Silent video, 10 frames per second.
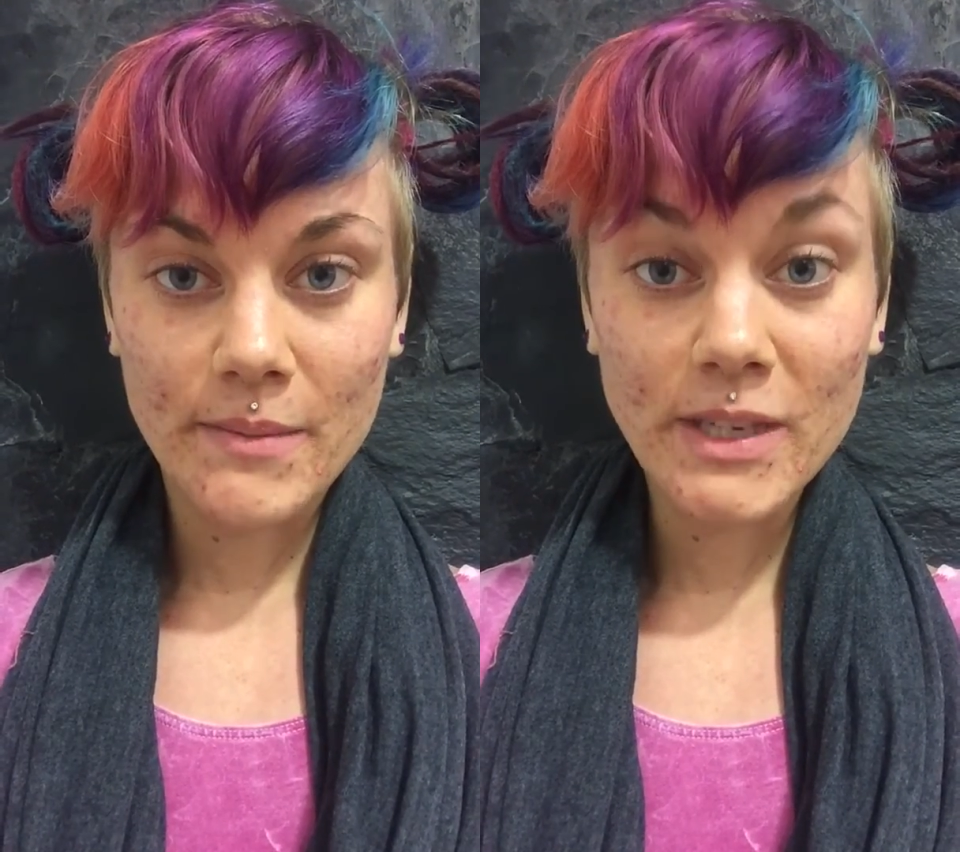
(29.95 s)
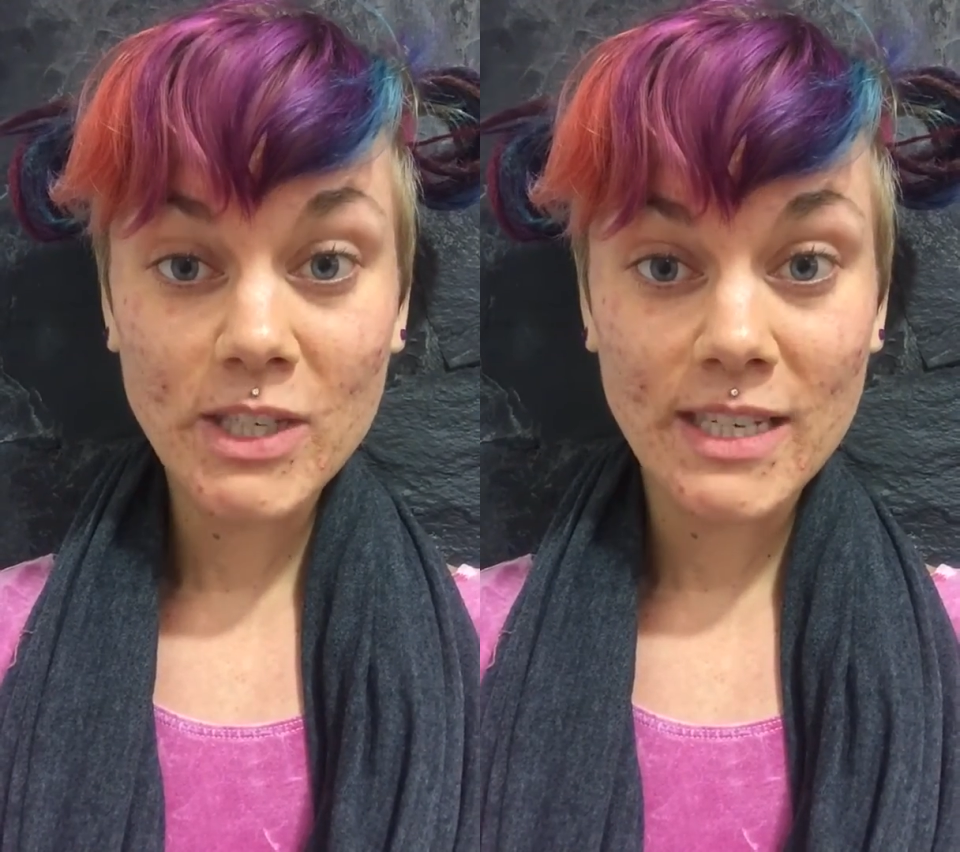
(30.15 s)

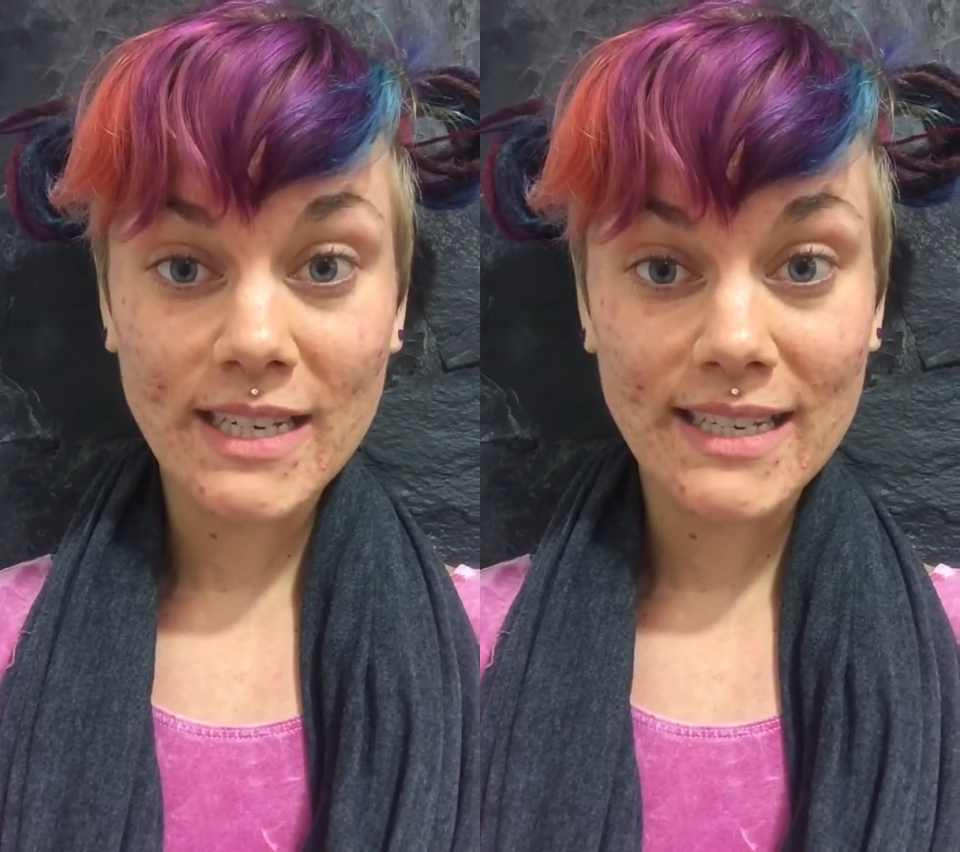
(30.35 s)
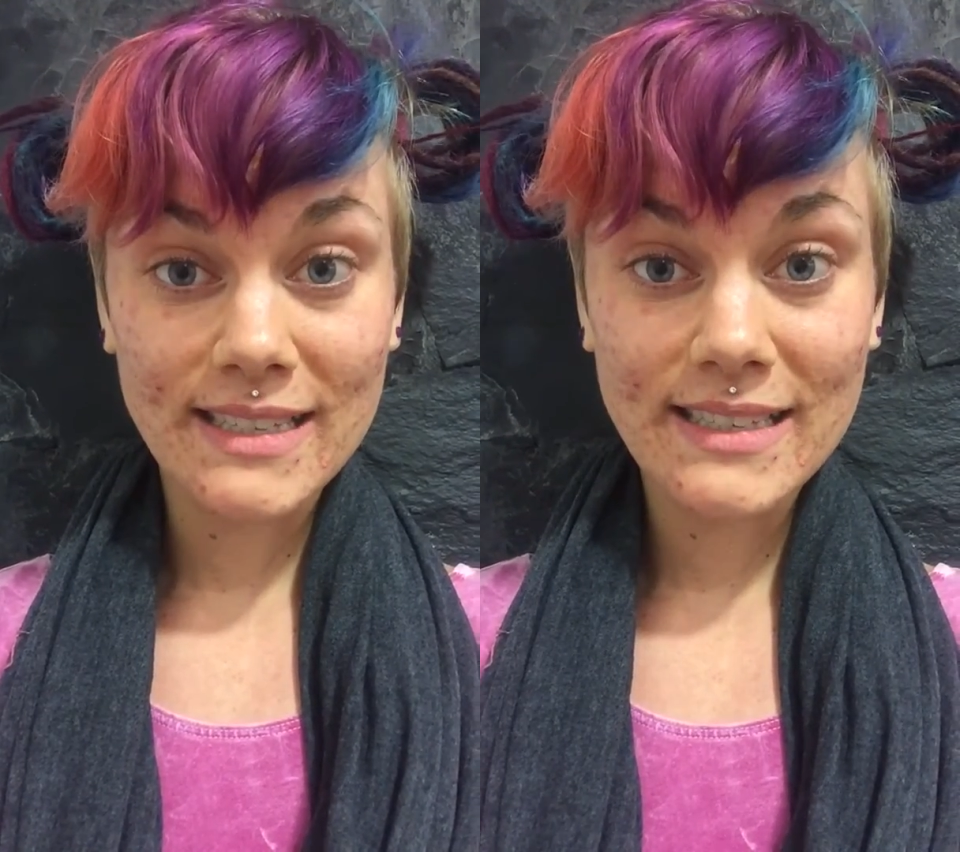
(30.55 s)
mission
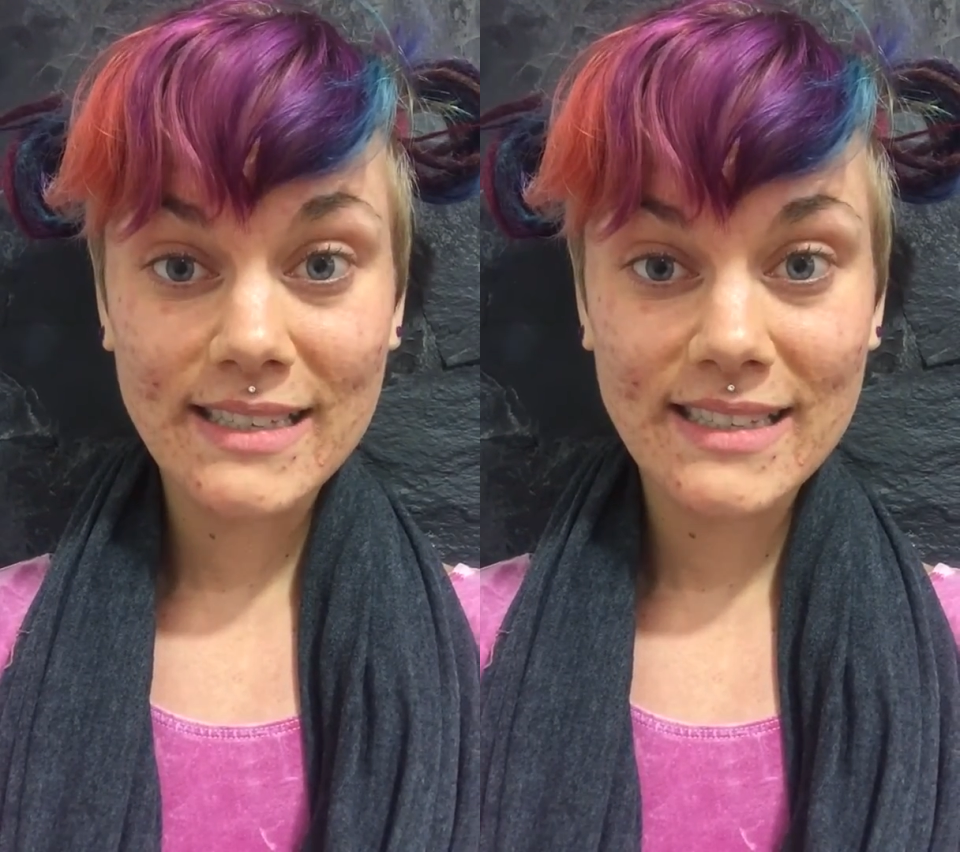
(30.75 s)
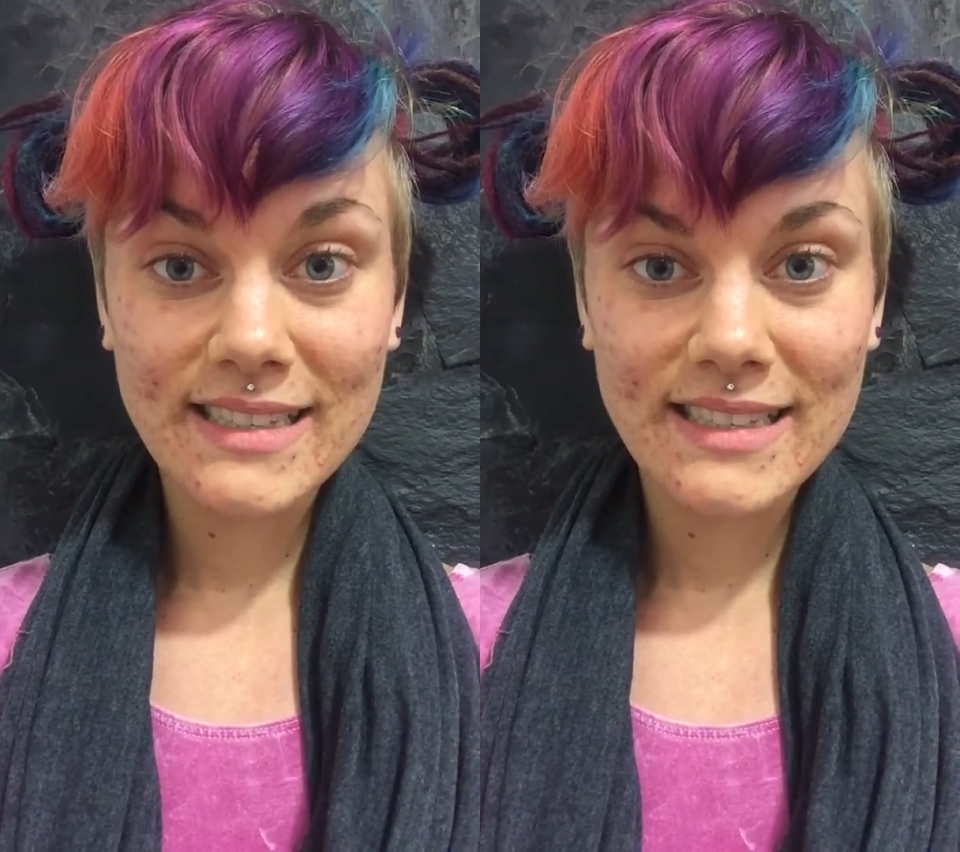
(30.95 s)

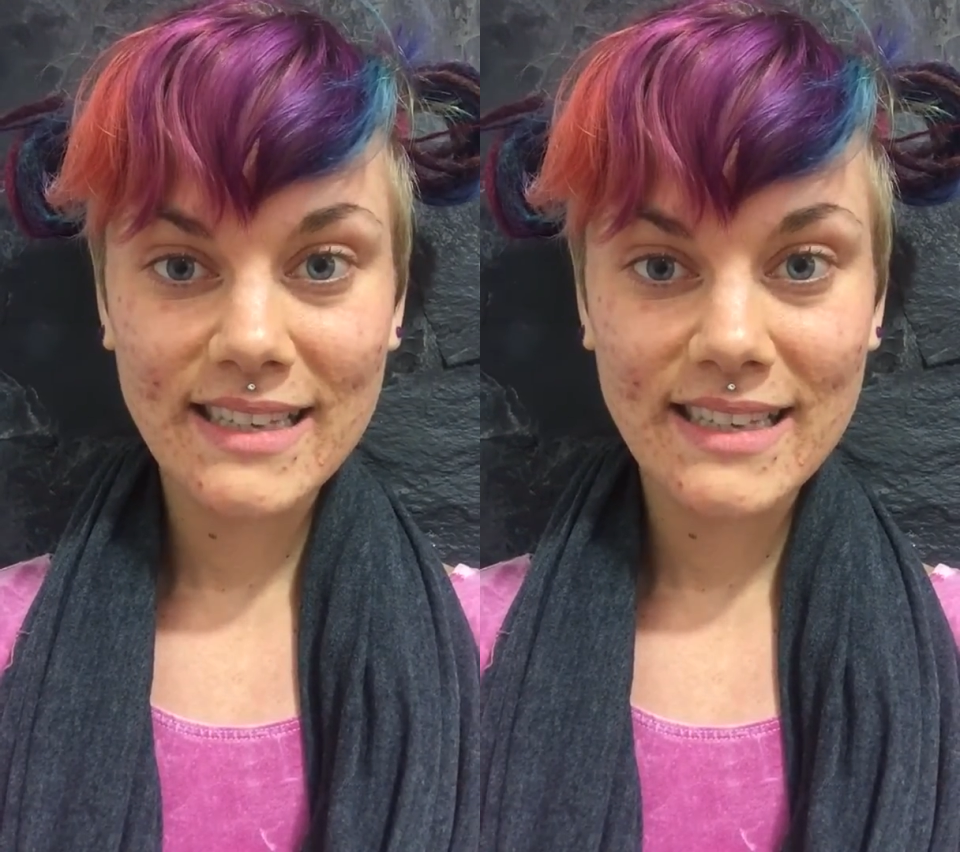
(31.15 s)
is